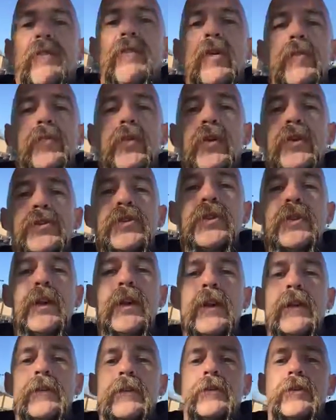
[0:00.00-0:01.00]
For the person
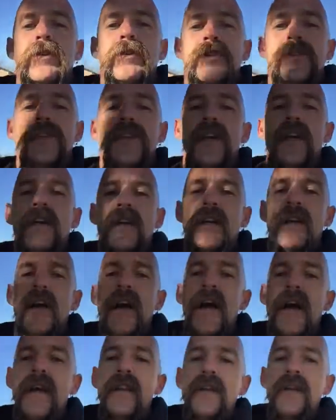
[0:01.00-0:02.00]
that couldn't stand
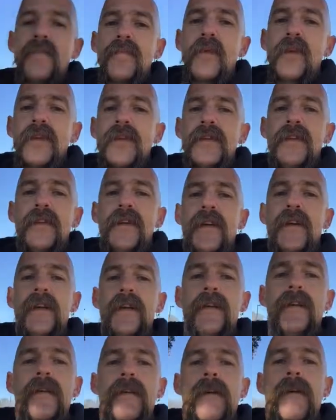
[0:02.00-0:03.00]
God and the person that